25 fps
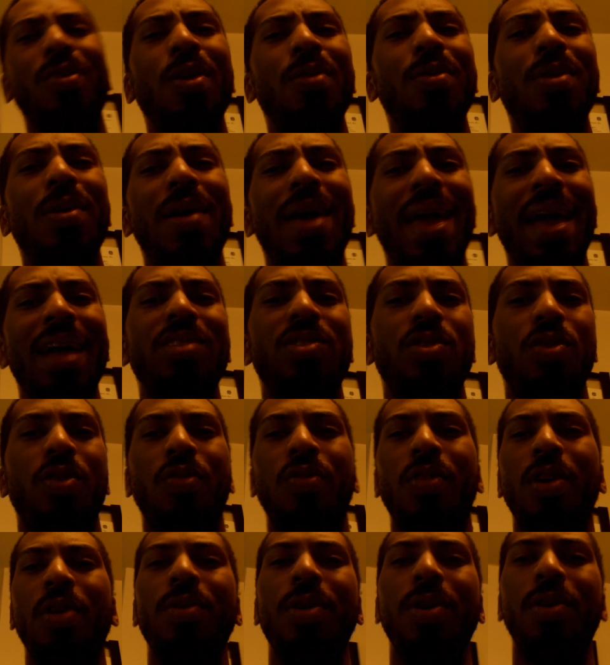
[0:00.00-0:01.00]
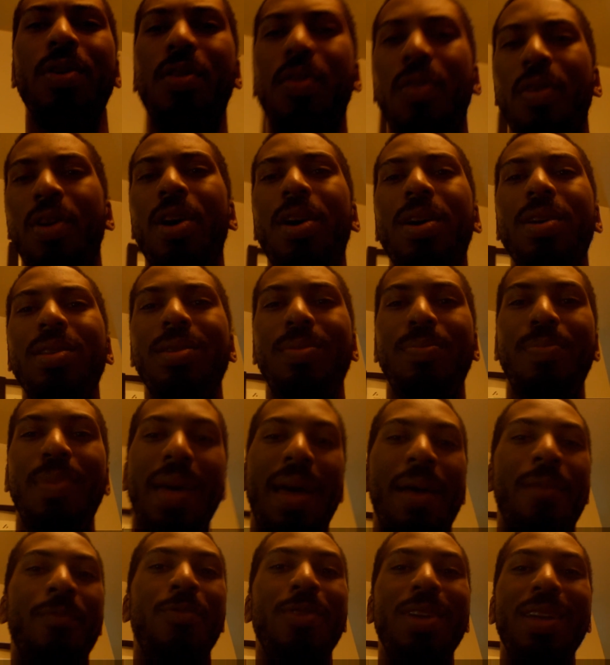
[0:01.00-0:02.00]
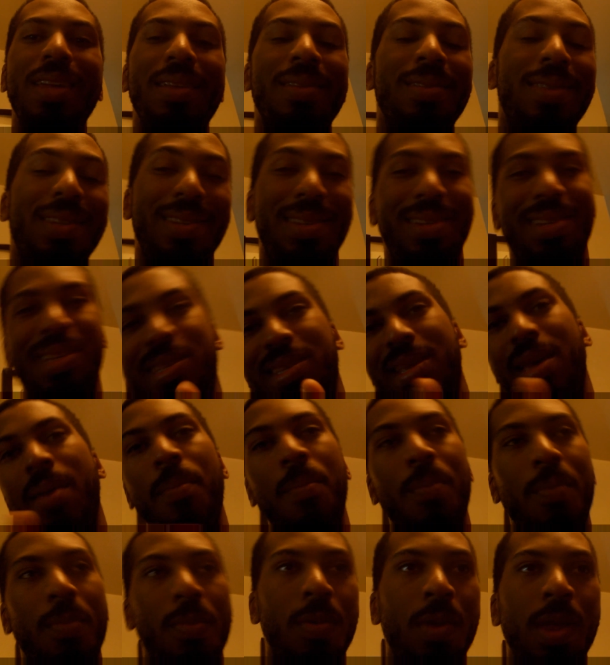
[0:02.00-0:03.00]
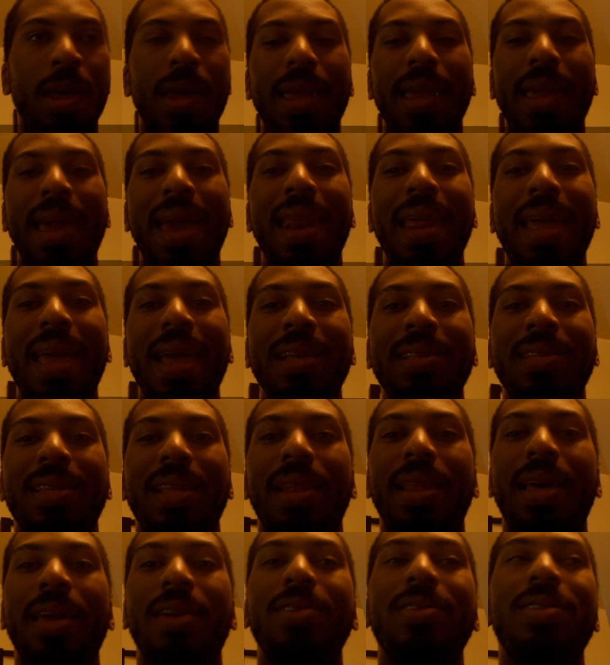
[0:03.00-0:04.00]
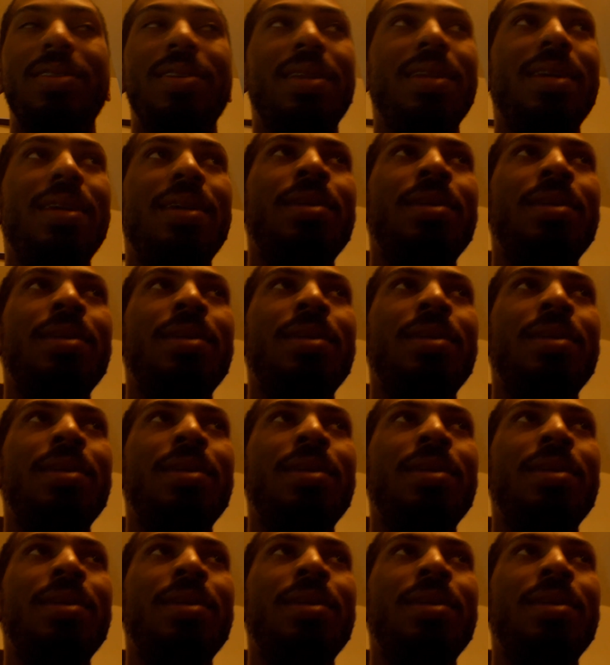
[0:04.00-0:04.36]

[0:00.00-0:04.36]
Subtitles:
Chrono X or Chrono Cross, but because I'm looking at it as the letters it